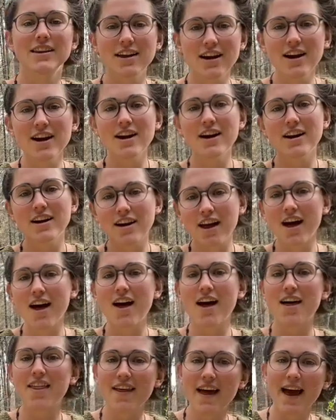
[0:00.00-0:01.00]
learn
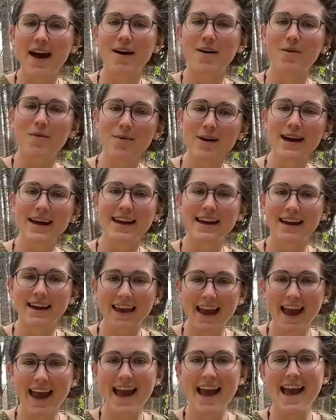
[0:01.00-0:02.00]
all that we
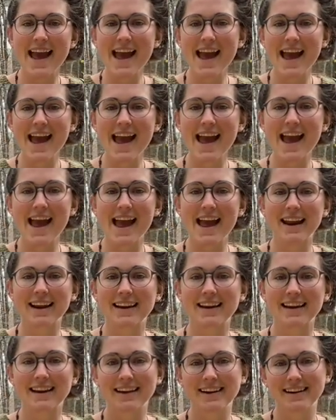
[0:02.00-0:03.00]

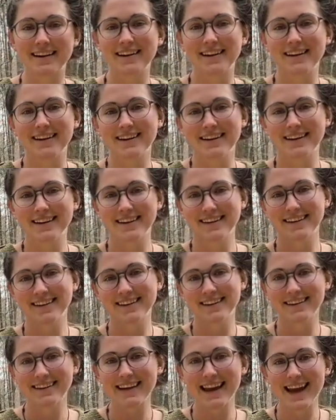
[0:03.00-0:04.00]

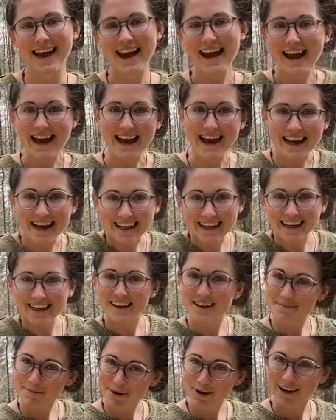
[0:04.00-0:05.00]
can. Yay!
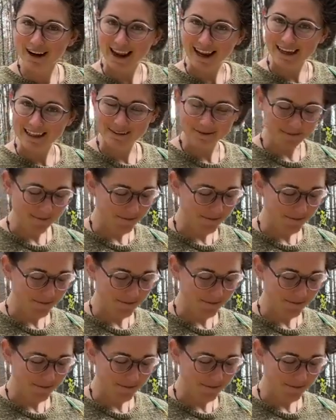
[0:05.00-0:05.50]
Good morning.